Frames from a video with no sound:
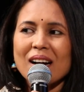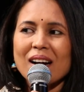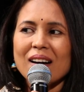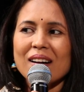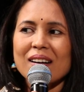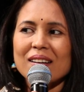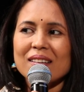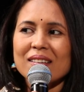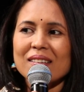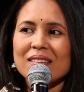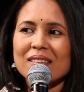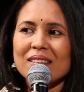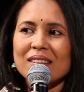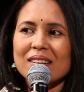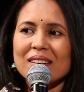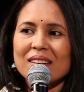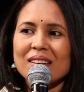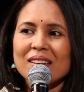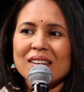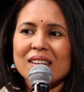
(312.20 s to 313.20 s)
are
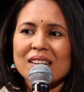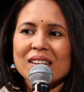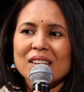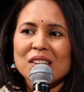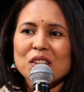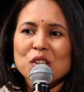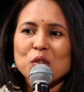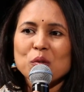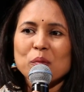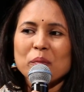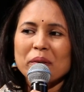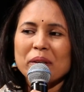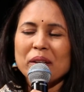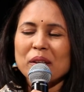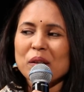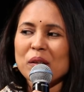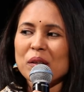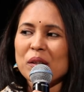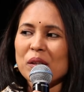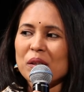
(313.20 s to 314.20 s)
to
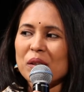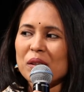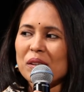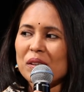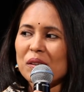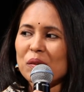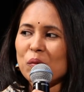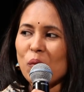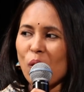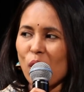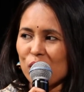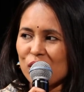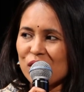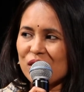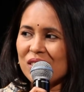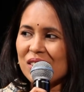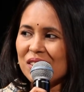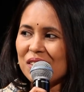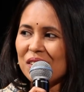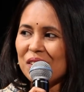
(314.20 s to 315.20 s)
be
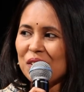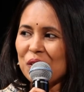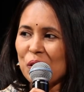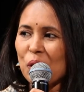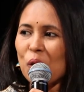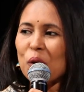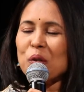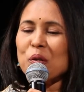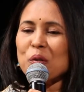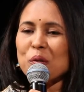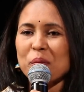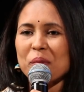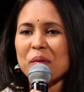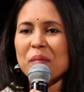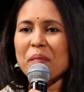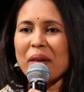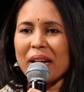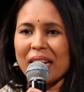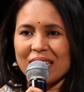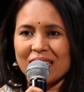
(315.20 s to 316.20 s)
watched, not to be
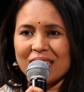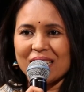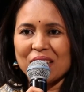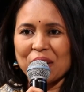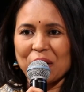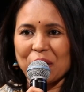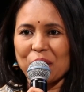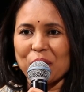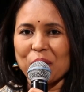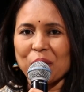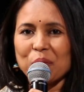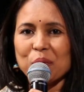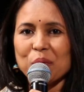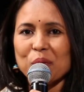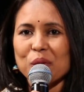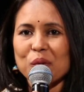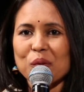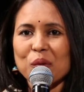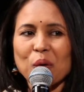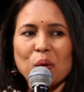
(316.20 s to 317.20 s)
made, you know.
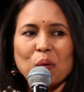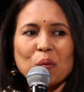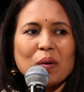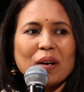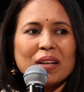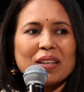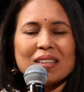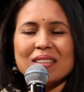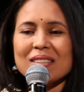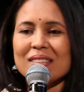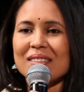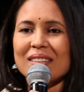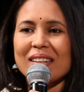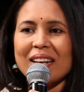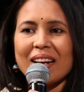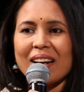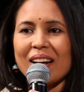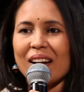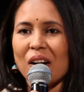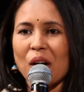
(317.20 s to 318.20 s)
No one is
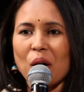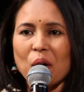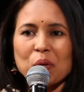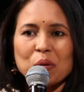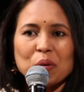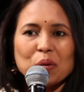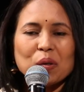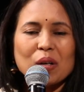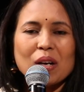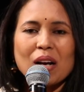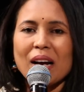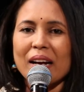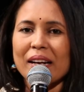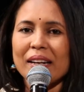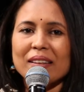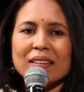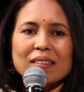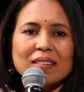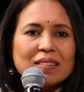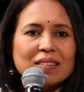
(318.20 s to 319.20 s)
there around to
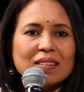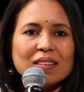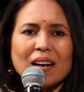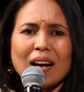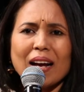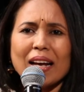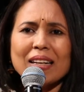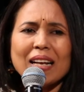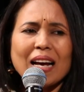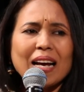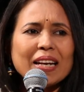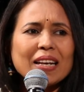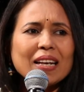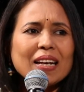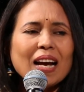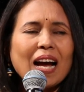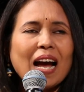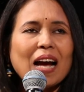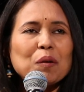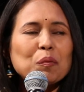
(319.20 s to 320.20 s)
guide.
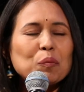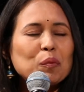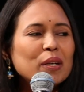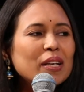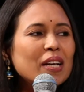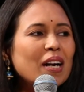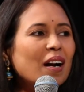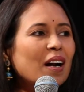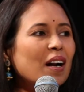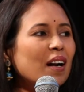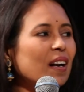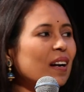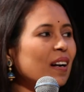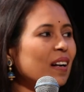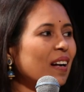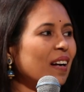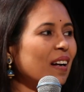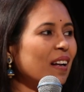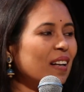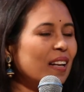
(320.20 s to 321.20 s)
We
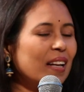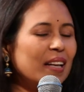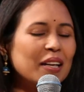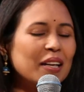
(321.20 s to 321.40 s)
are